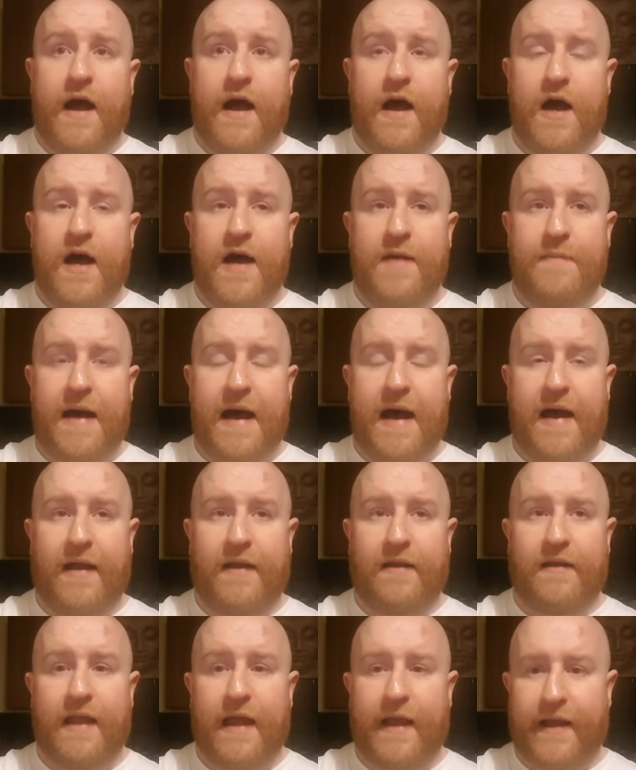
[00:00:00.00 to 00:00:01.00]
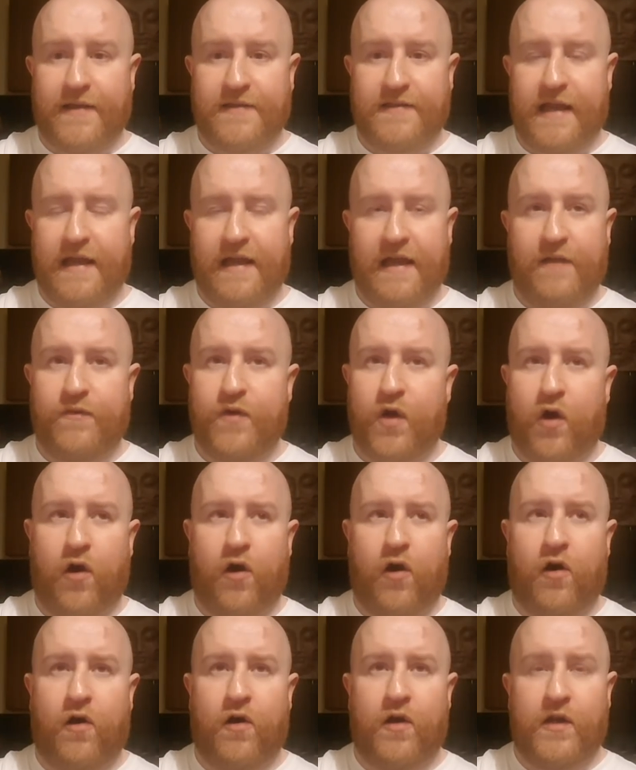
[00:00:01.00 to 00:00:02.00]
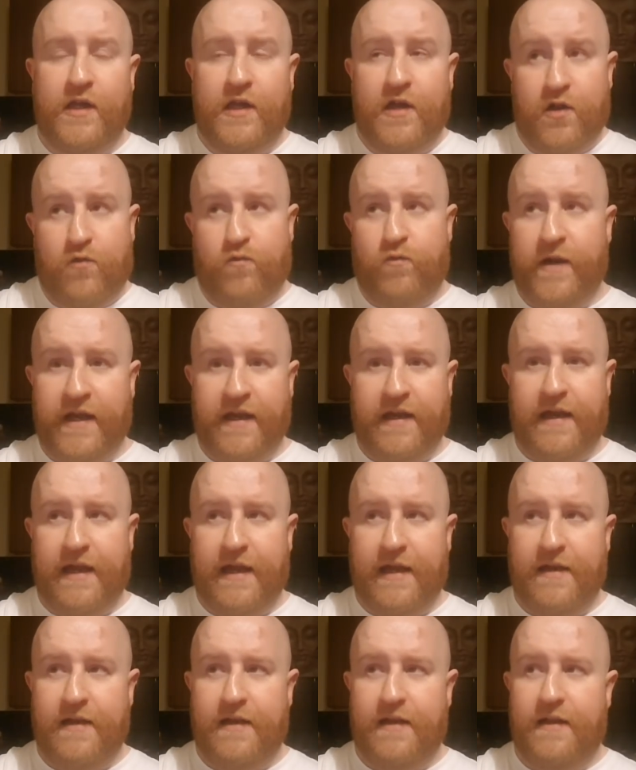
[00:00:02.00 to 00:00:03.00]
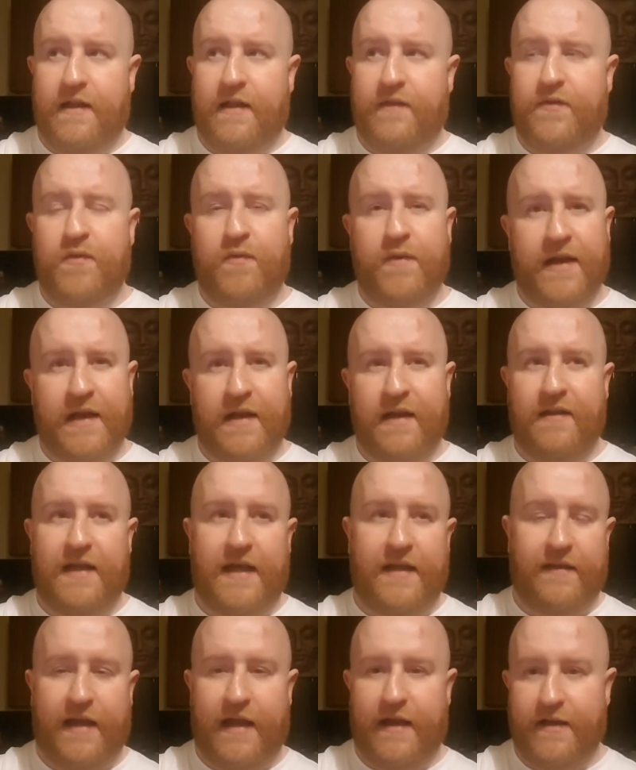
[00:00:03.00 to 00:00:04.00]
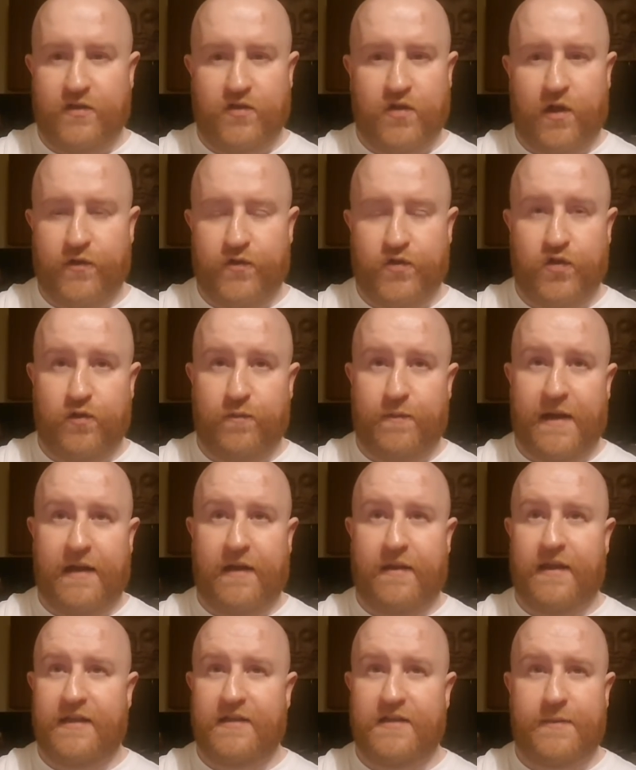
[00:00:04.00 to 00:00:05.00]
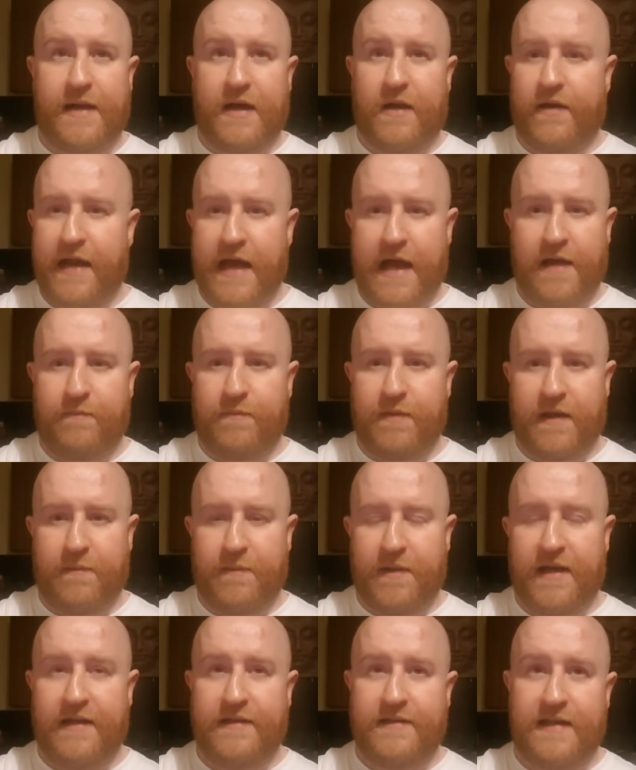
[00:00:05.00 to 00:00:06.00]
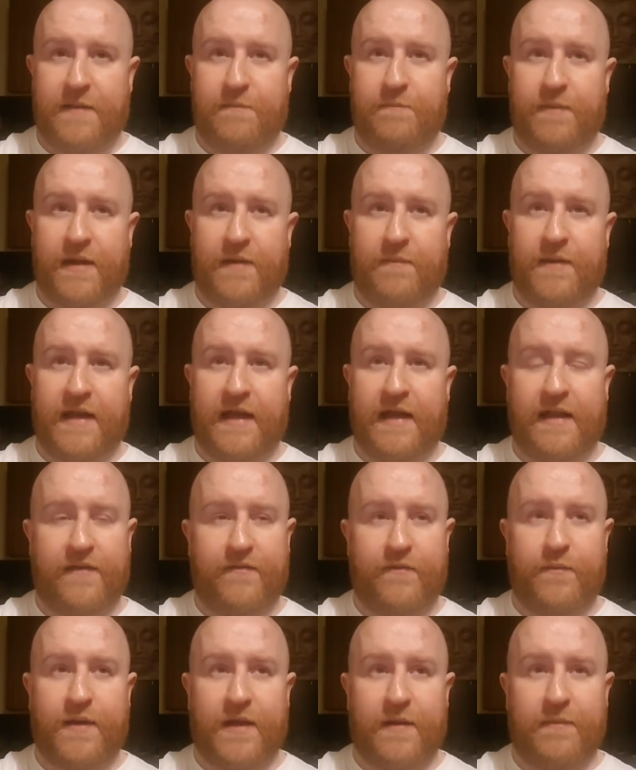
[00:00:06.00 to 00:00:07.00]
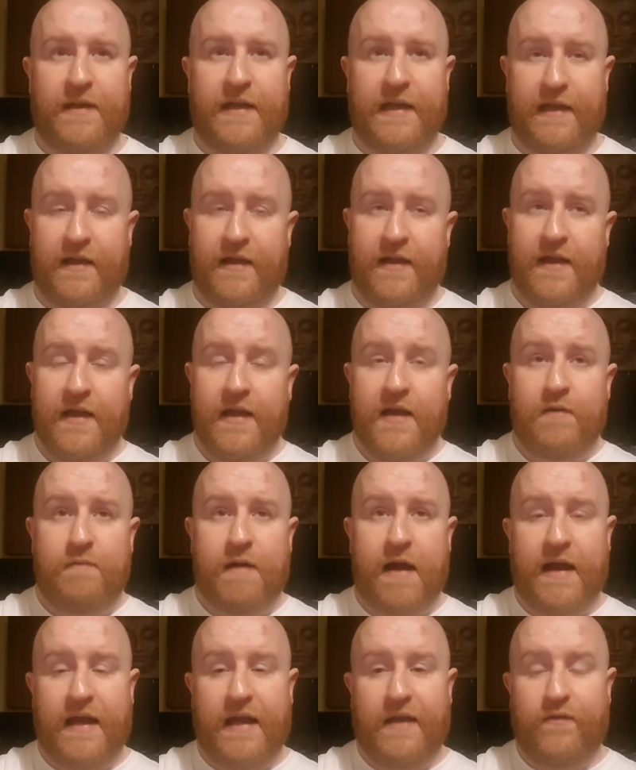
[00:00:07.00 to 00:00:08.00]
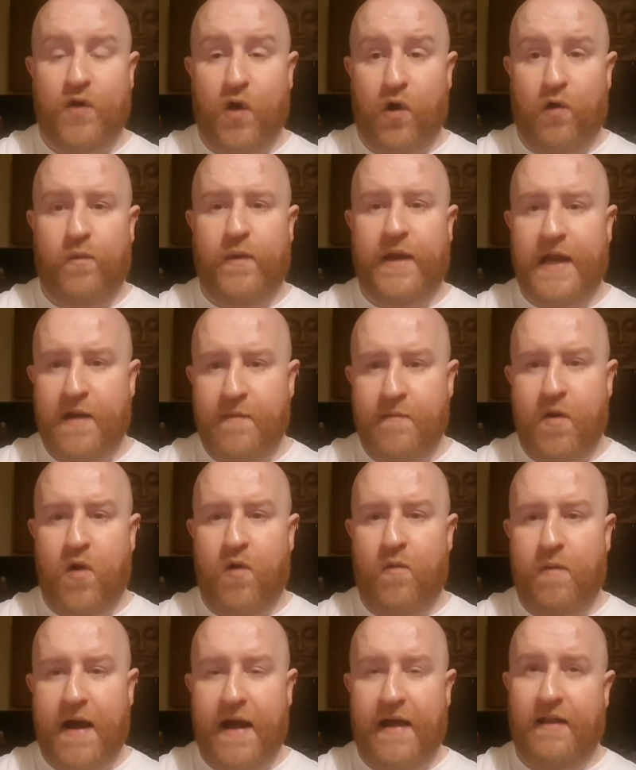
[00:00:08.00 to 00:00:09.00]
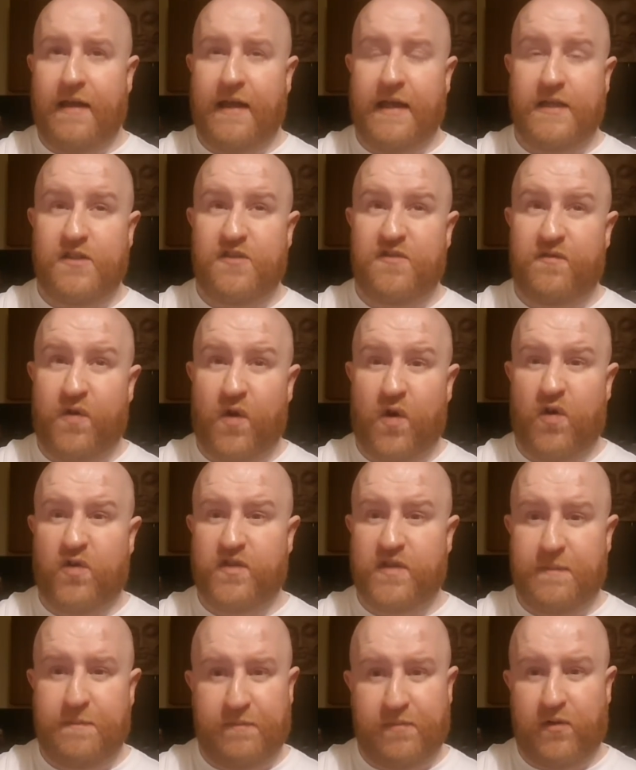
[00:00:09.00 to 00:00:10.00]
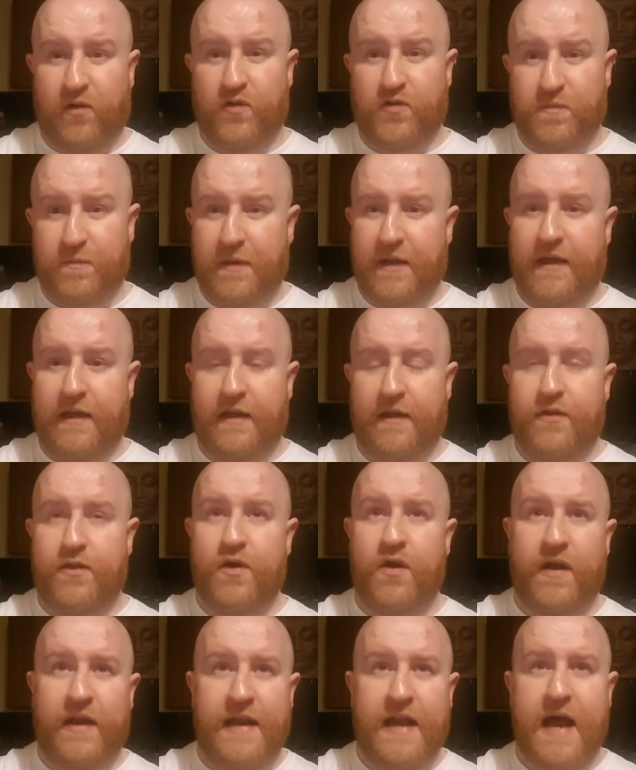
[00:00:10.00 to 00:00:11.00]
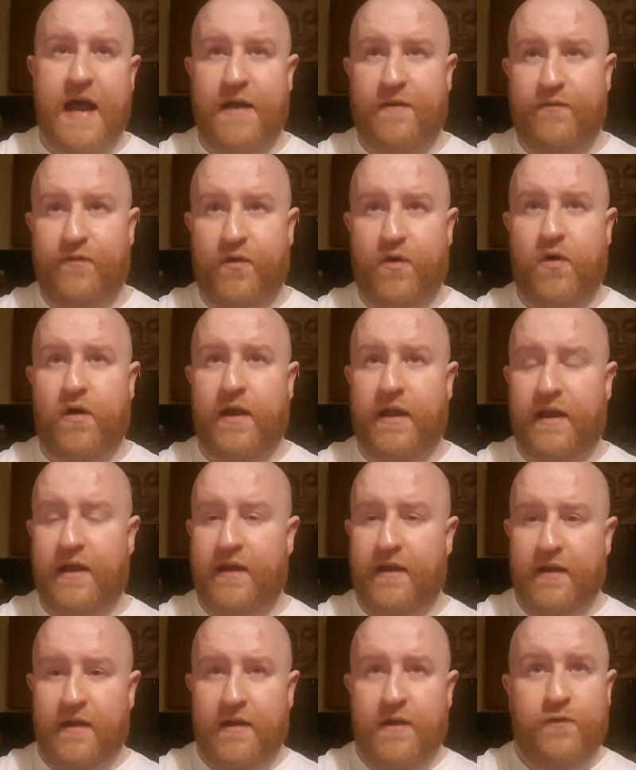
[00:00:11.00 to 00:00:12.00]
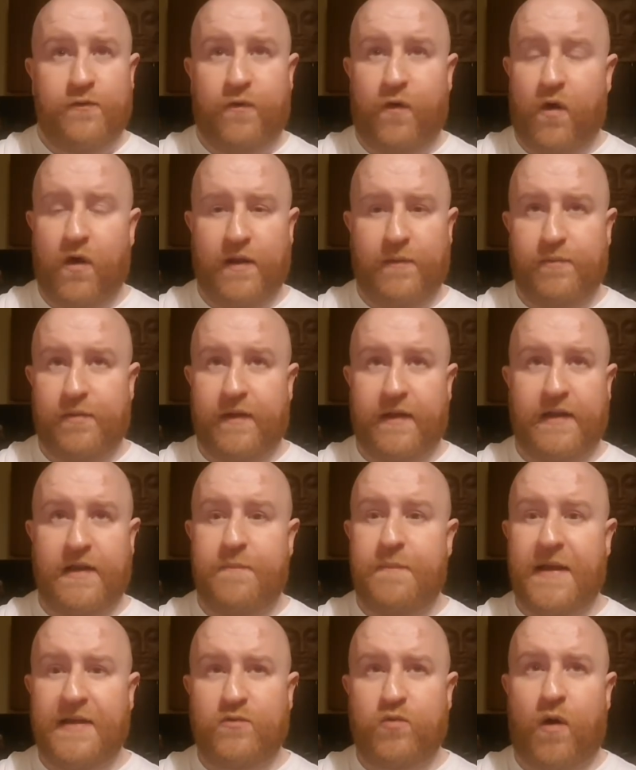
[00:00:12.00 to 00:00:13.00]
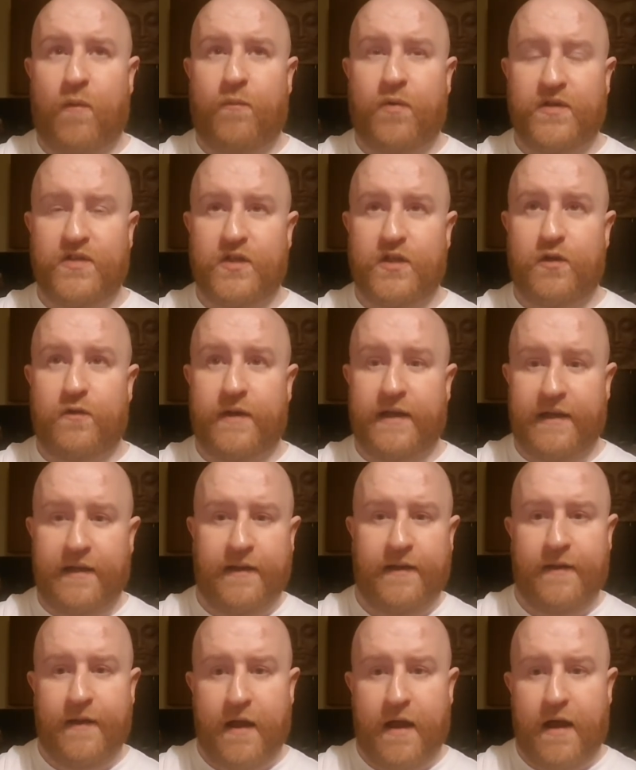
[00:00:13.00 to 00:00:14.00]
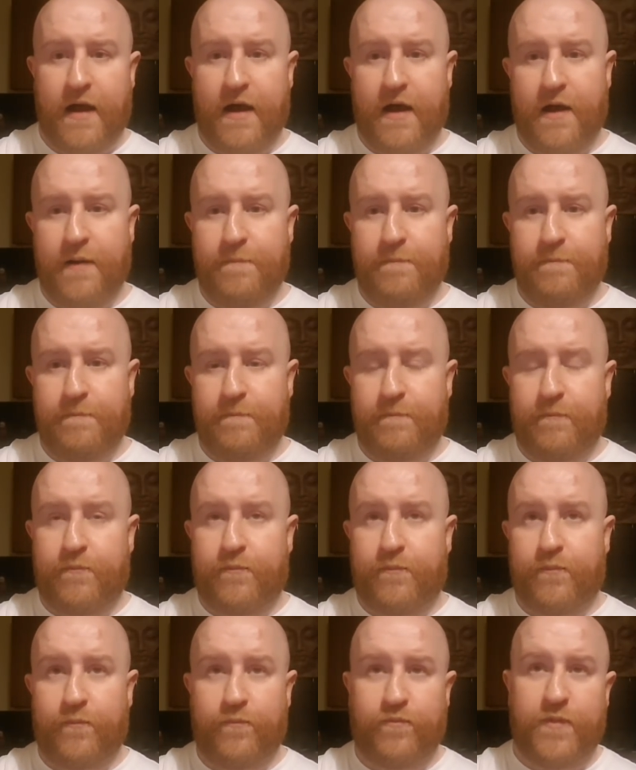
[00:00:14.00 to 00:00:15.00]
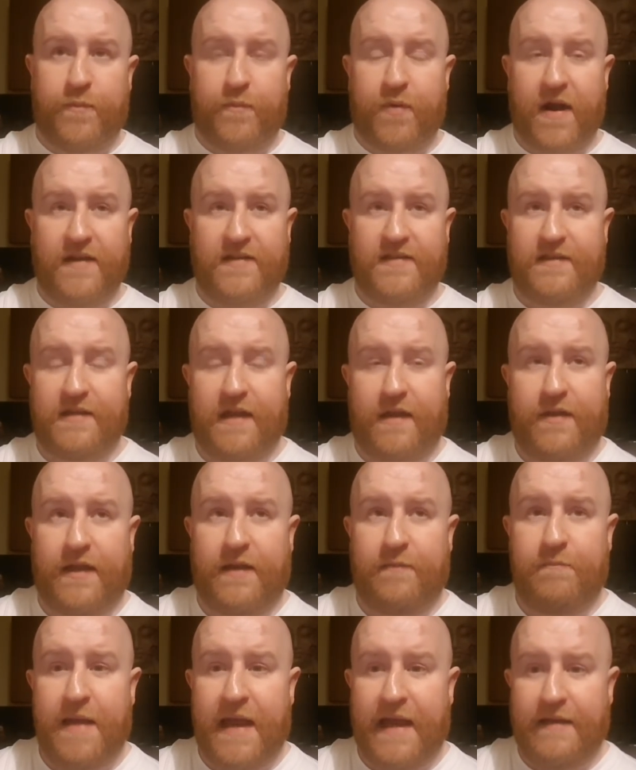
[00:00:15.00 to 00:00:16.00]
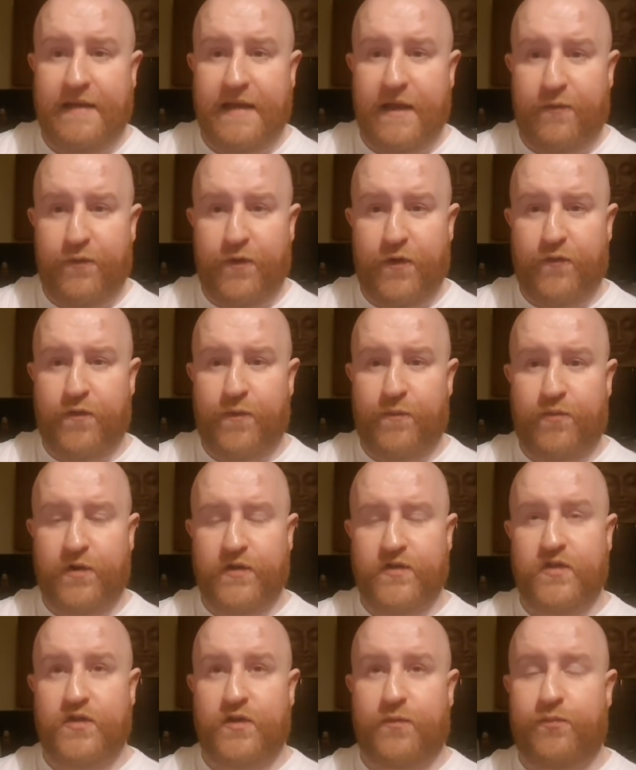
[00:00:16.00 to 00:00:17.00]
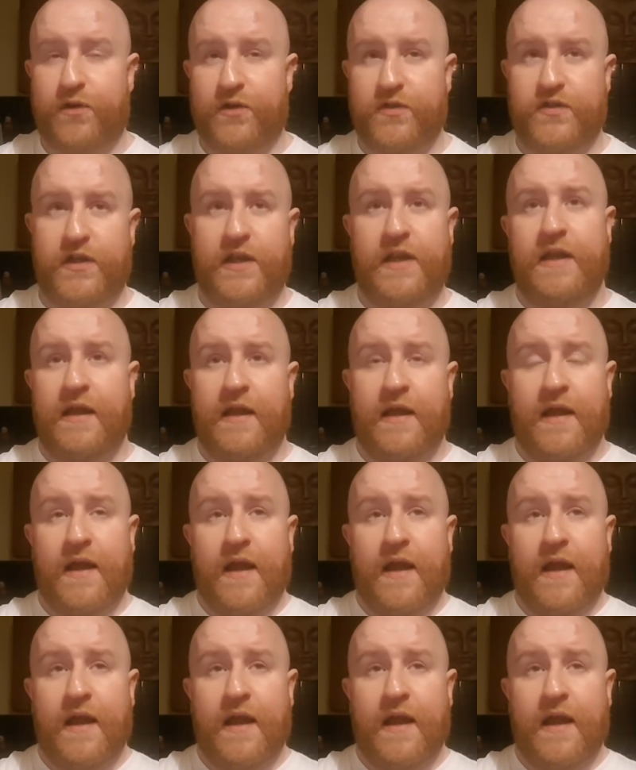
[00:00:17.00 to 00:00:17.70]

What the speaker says: And like I say, if you're ringing a landline, it's not too bad. I think it's about 9p a minute, 10p a minute, 11p a minute. Right, if you're ringing a mobile, it's 40 plus P, 39, 40, 40 P. It depends what prison you're in. The prices, I think, may differ from prison to prison.